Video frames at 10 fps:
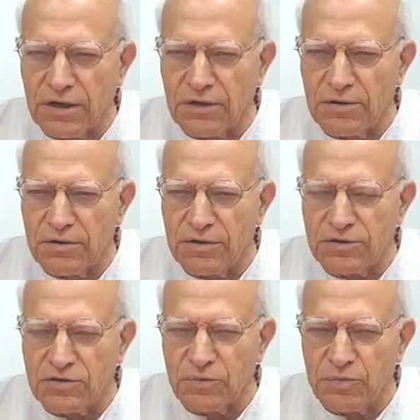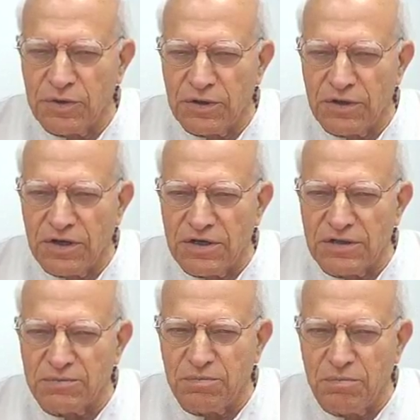can disappear
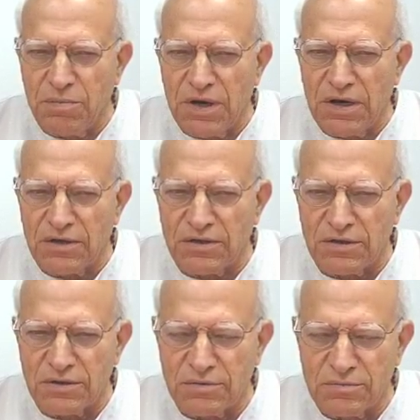any minute.